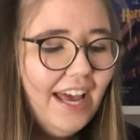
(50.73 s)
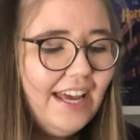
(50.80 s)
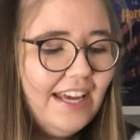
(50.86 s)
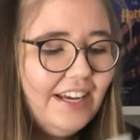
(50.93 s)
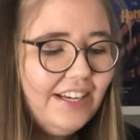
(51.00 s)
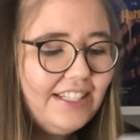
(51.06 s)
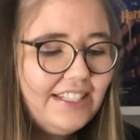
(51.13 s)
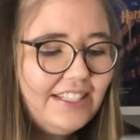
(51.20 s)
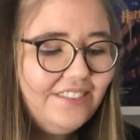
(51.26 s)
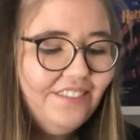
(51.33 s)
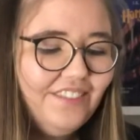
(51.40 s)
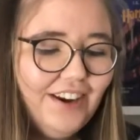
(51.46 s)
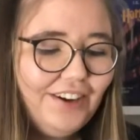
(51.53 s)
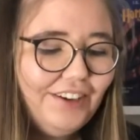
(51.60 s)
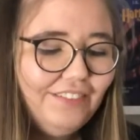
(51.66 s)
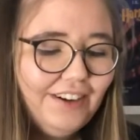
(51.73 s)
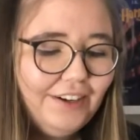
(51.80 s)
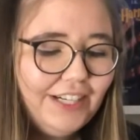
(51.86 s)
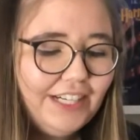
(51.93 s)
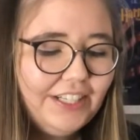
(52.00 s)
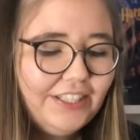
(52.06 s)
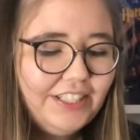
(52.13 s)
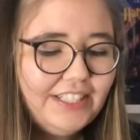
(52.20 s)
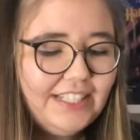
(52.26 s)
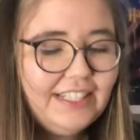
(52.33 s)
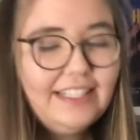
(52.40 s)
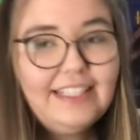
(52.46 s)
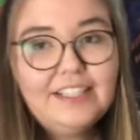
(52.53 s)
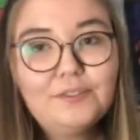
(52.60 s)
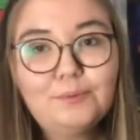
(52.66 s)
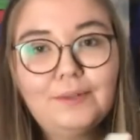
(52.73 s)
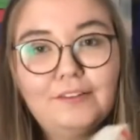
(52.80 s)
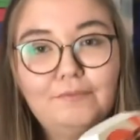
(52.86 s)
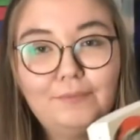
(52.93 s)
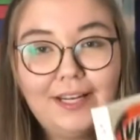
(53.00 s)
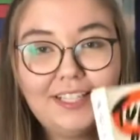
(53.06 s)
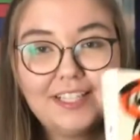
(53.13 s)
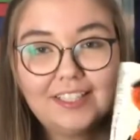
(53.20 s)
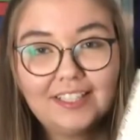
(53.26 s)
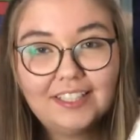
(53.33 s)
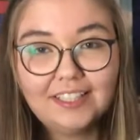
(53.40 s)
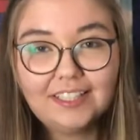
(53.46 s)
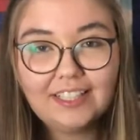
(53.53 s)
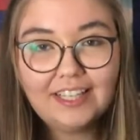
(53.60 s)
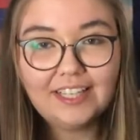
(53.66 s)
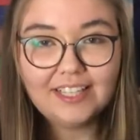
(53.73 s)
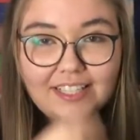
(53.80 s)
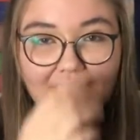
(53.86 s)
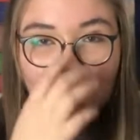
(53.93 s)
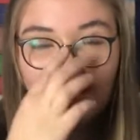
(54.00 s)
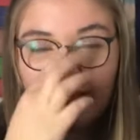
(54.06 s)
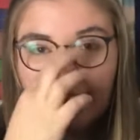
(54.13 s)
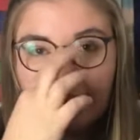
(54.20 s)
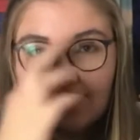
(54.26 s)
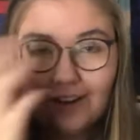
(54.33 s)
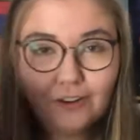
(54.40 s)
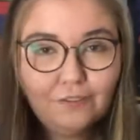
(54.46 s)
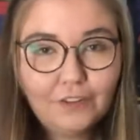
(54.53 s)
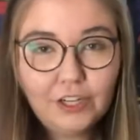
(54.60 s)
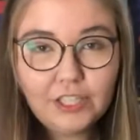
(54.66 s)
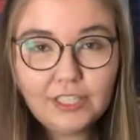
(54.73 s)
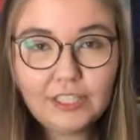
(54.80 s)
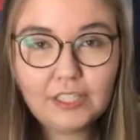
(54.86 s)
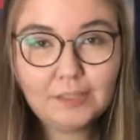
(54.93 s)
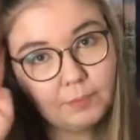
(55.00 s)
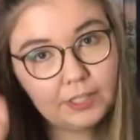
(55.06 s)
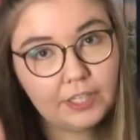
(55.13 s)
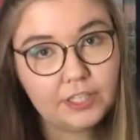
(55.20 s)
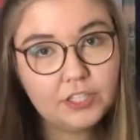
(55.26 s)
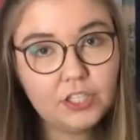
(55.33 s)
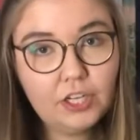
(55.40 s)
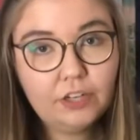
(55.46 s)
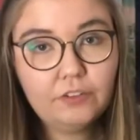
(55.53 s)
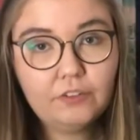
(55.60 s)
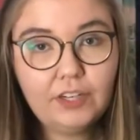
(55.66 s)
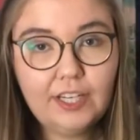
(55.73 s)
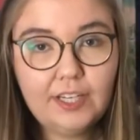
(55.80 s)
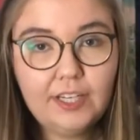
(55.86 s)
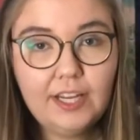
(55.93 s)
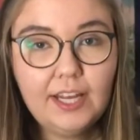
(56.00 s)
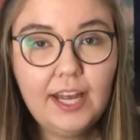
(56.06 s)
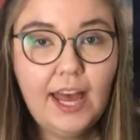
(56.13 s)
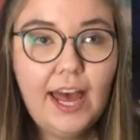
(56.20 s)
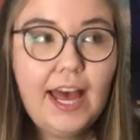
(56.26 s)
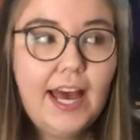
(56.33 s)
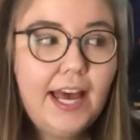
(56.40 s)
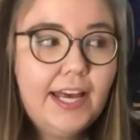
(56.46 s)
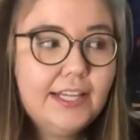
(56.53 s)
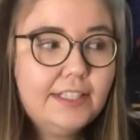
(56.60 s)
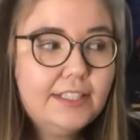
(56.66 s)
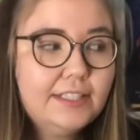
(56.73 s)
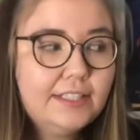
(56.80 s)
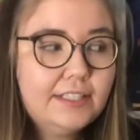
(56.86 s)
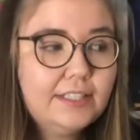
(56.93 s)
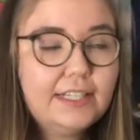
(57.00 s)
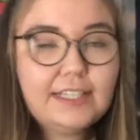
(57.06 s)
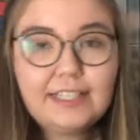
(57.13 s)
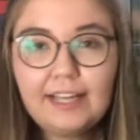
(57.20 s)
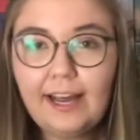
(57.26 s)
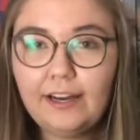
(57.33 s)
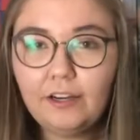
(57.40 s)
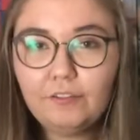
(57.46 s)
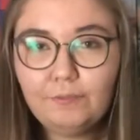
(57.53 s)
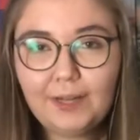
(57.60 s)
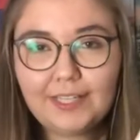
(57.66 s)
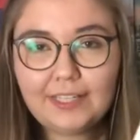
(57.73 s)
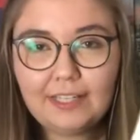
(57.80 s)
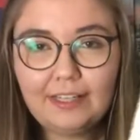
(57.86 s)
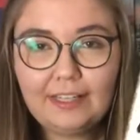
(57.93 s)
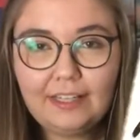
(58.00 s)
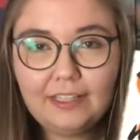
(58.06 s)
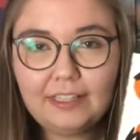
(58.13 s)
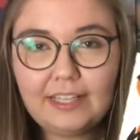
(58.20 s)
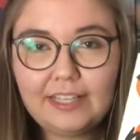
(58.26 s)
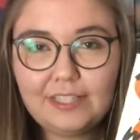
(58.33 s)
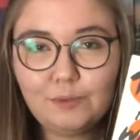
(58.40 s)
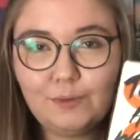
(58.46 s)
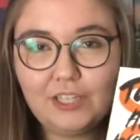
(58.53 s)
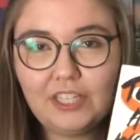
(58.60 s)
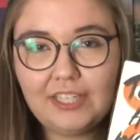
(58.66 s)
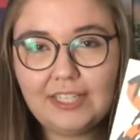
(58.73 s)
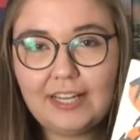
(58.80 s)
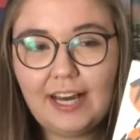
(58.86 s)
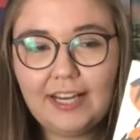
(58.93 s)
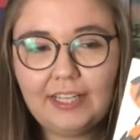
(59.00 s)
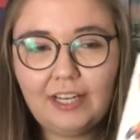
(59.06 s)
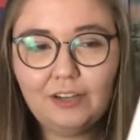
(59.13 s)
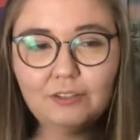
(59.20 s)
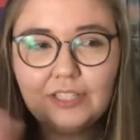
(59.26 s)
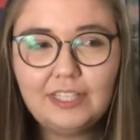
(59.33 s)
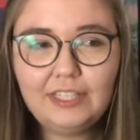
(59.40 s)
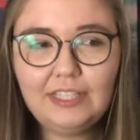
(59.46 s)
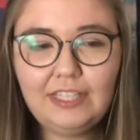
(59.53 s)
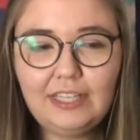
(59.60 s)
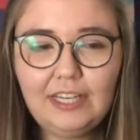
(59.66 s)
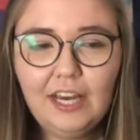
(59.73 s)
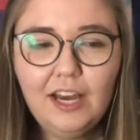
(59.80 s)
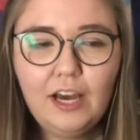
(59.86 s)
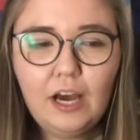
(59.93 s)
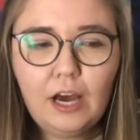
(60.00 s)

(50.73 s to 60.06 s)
It's very good. It deals with mental illness and its own voices, because John Green has this kind of mental illness which is like OCD,